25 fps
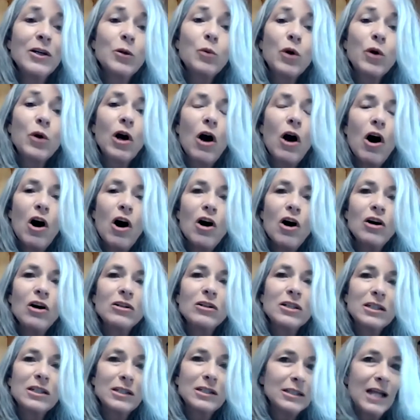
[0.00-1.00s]
we're
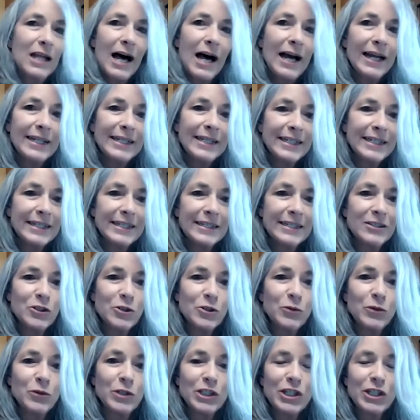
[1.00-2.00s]
all colliding
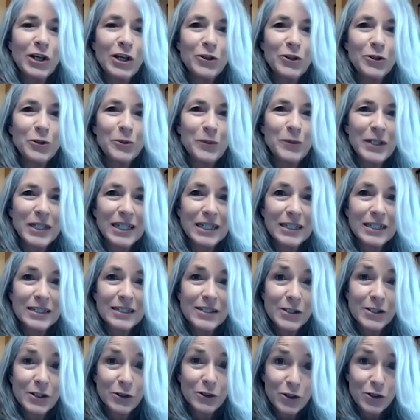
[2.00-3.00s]
into each other
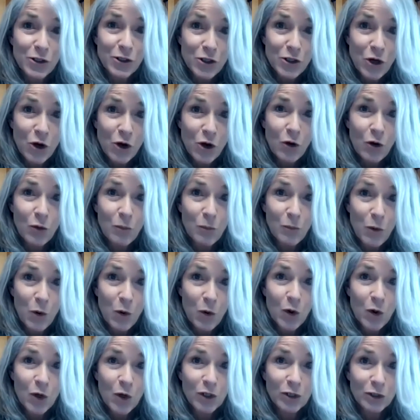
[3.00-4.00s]
because there's no
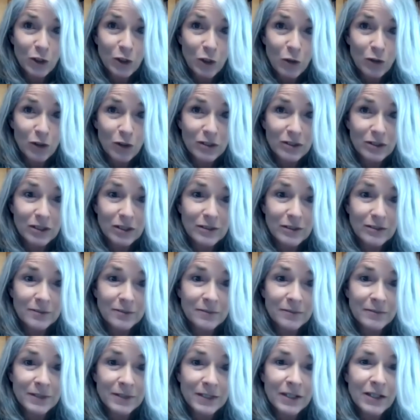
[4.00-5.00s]
more local.
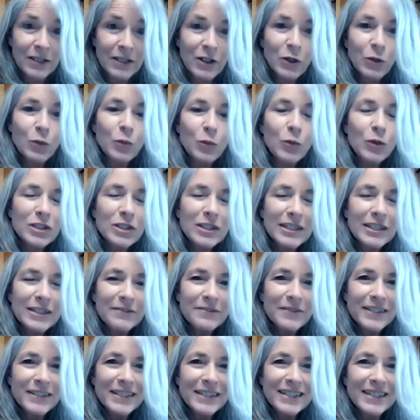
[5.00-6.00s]
We're
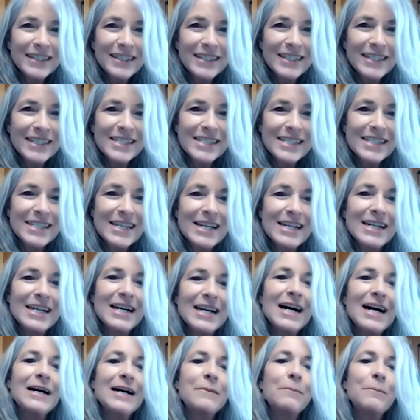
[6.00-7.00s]
living in this
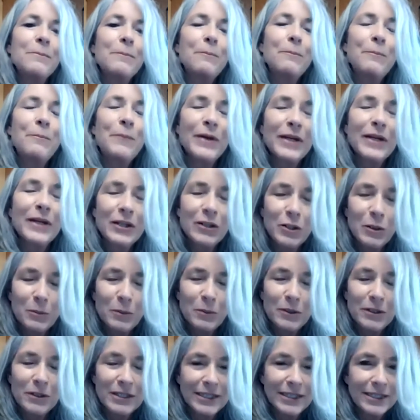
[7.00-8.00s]

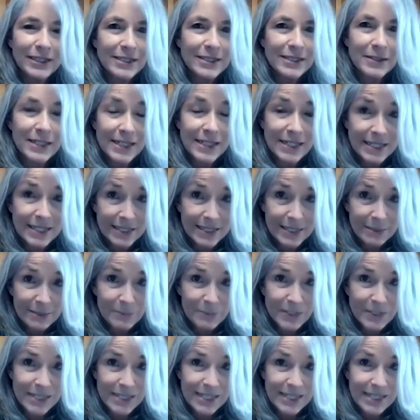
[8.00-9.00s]
unbearable int-
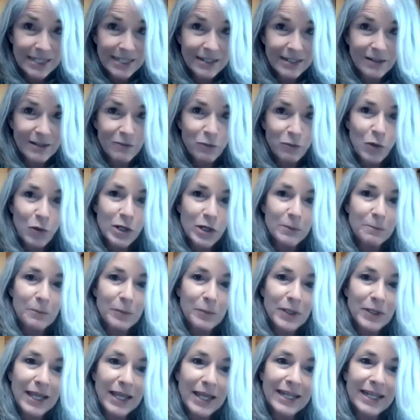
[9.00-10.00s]
intimacy of one
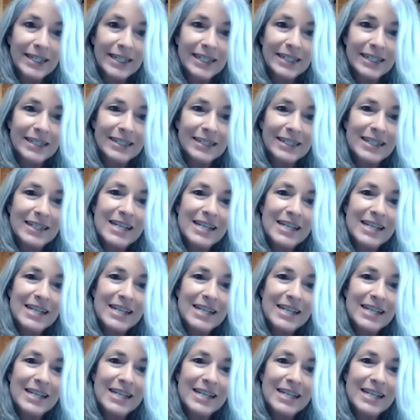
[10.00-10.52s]
planet.